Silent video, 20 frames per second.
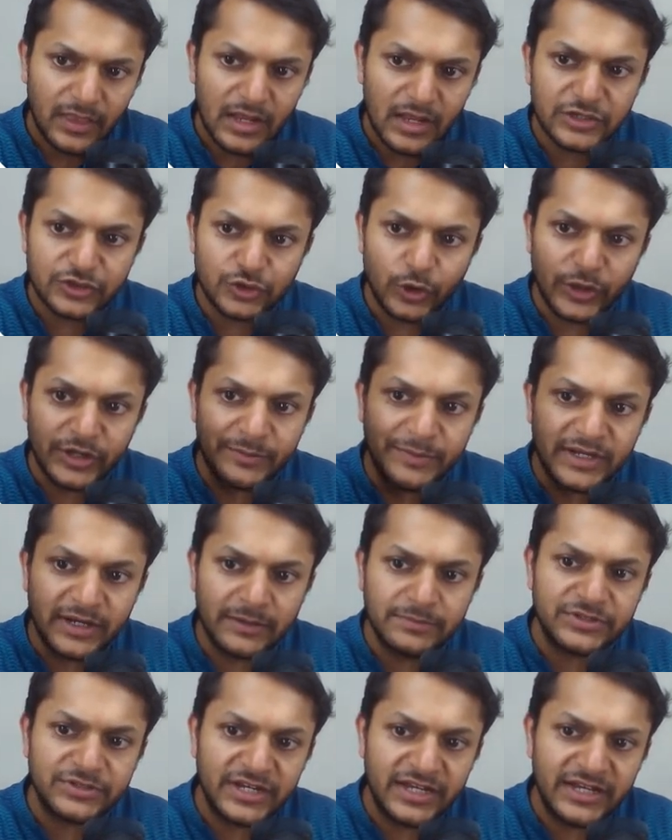So it
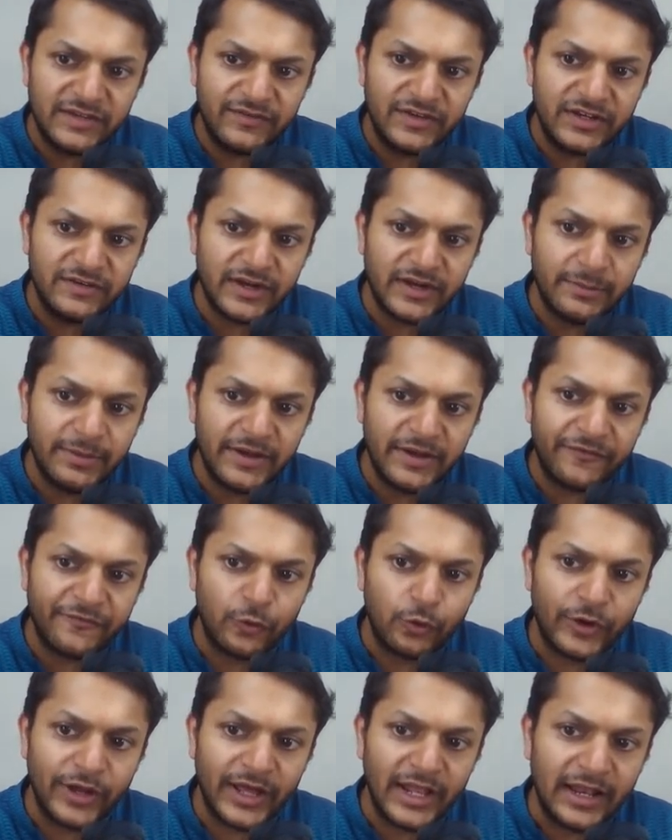becomes 3V divided by
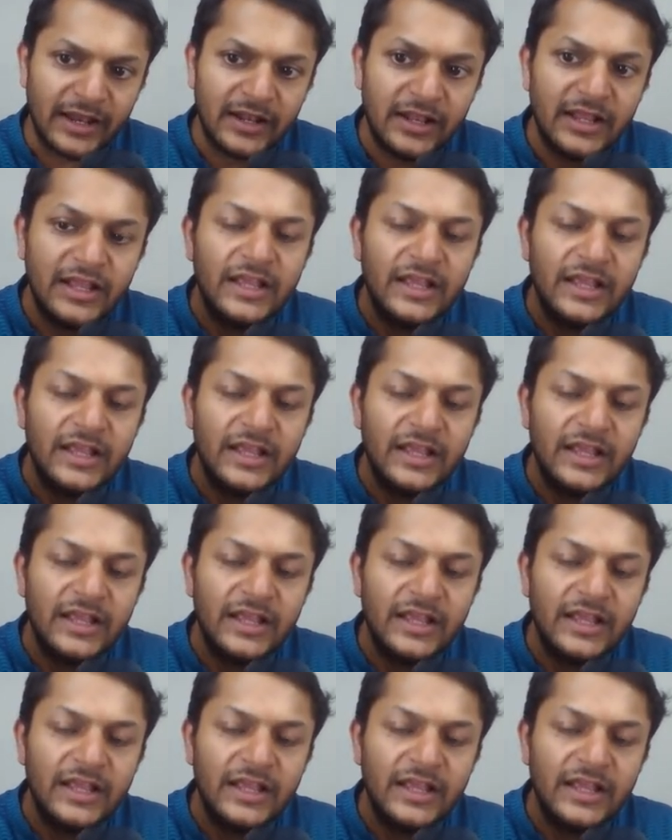4L.